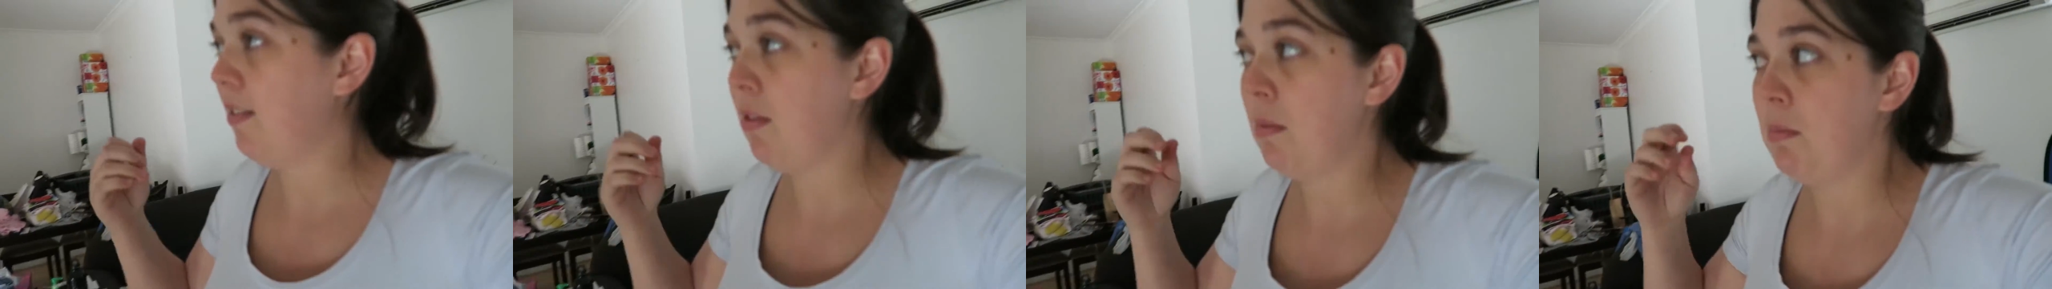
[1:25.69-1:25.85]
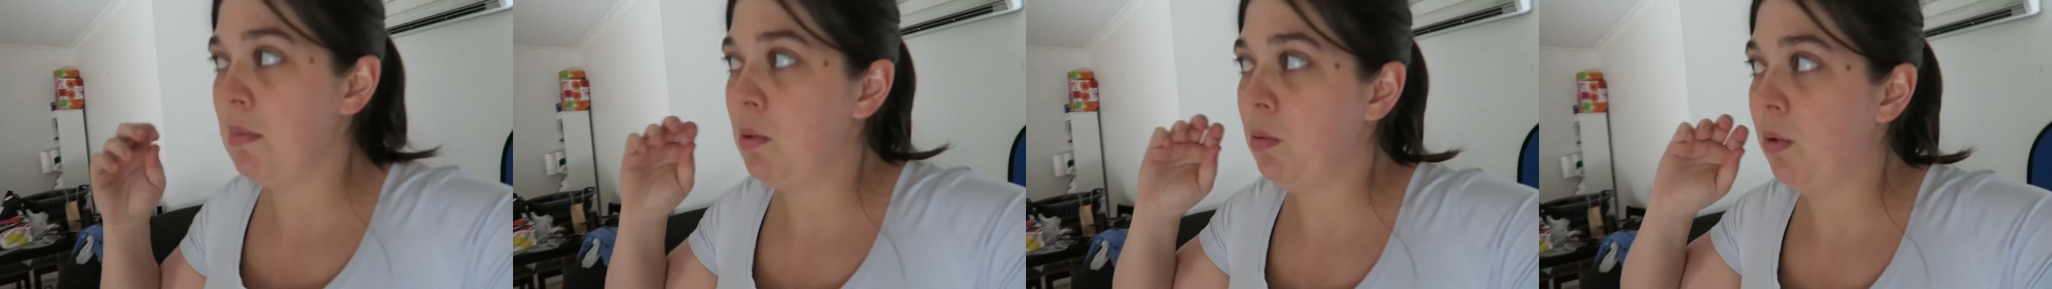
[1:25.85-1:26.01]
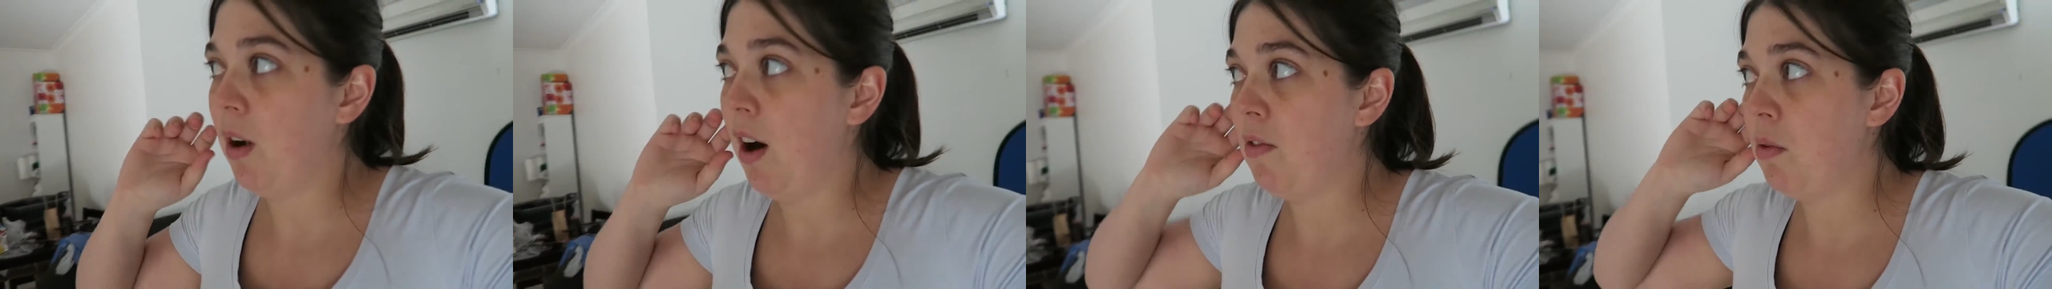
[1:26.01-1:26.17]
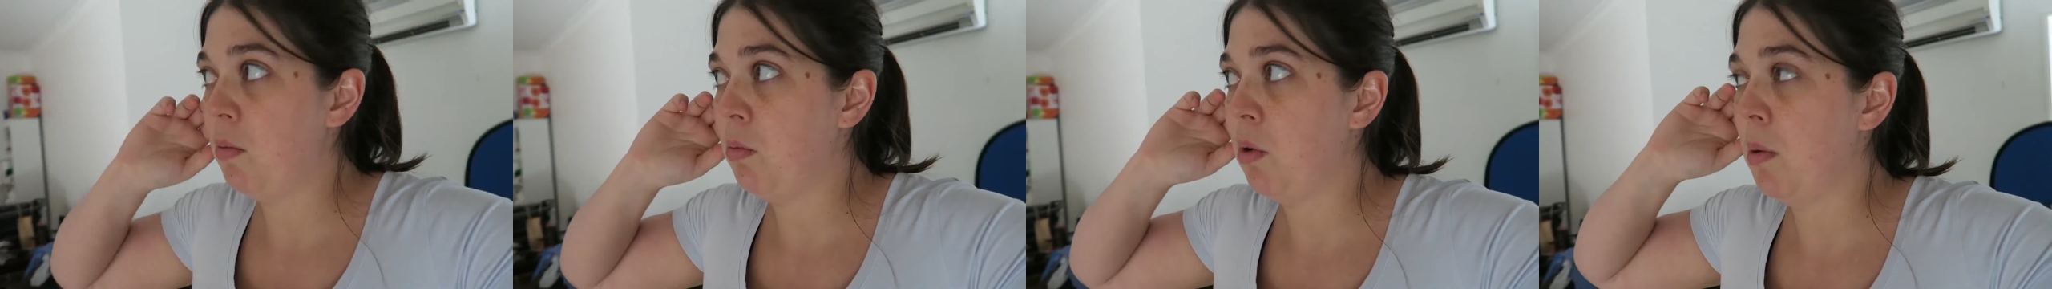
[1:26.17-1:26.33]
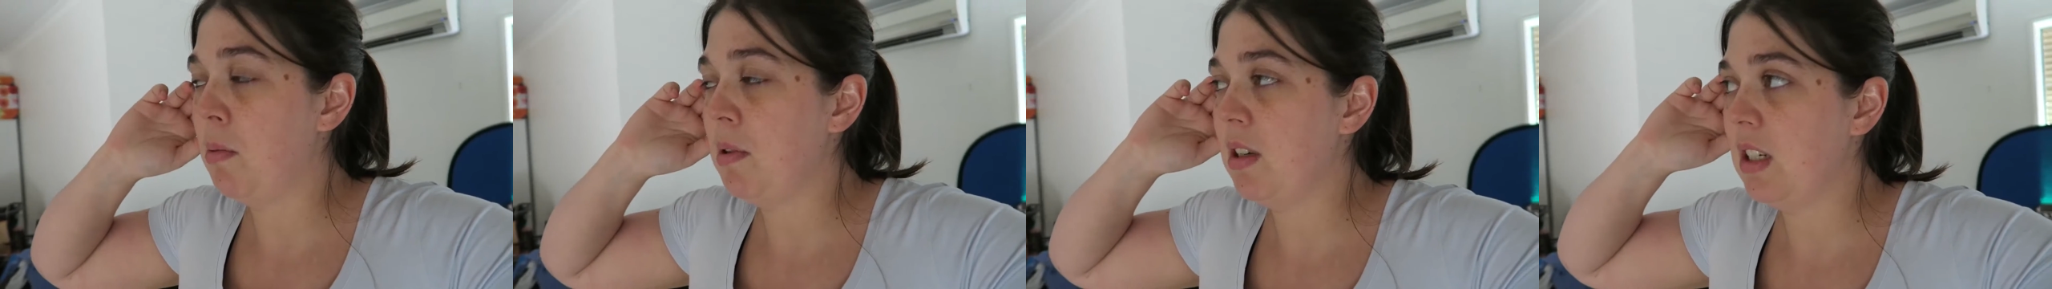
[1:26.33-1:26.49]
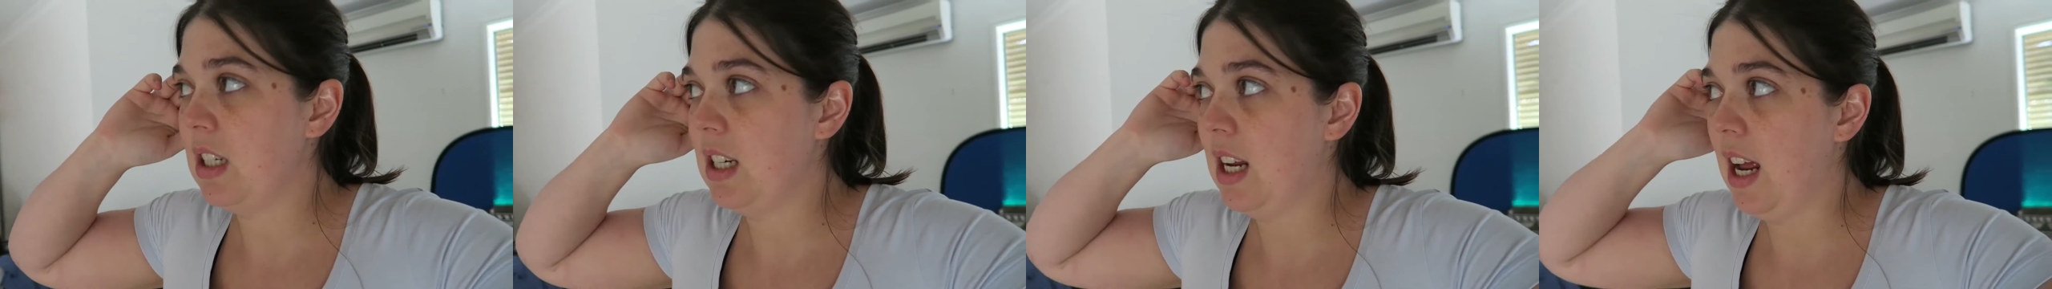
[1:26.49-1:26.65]
have a midwife
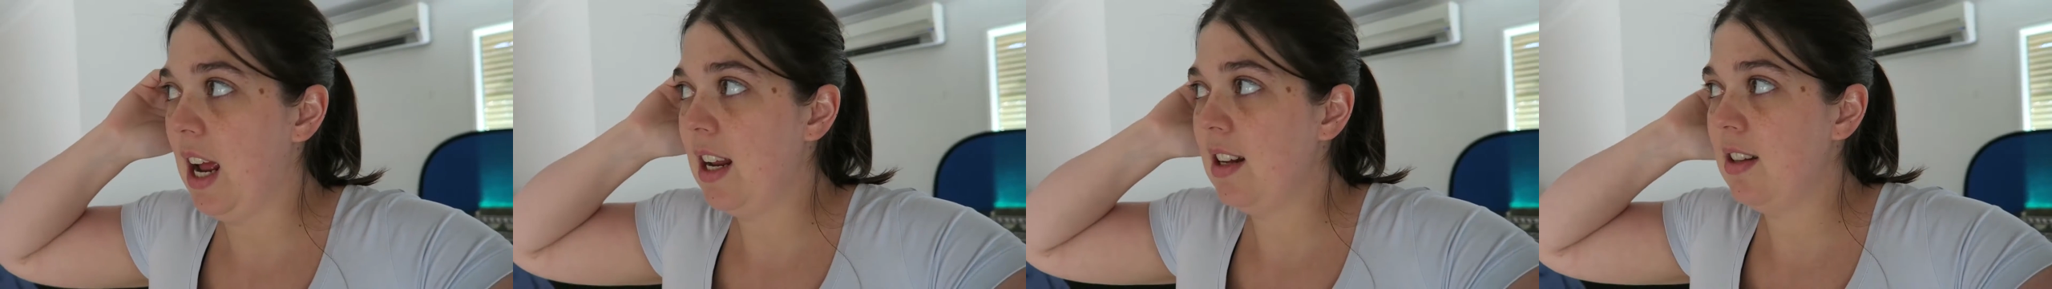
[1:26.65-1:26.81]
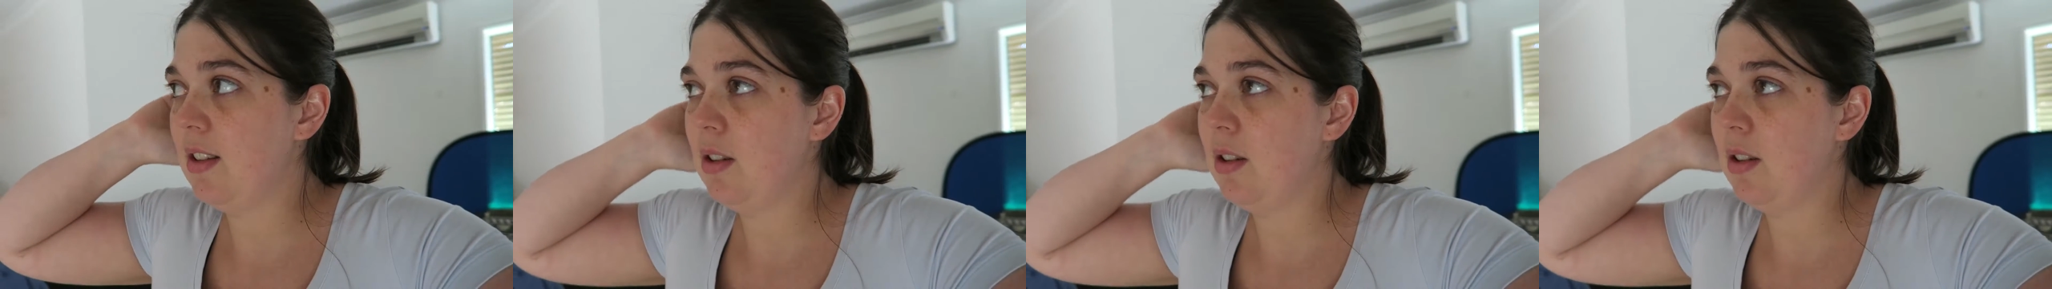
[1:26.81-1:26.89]
appointment today,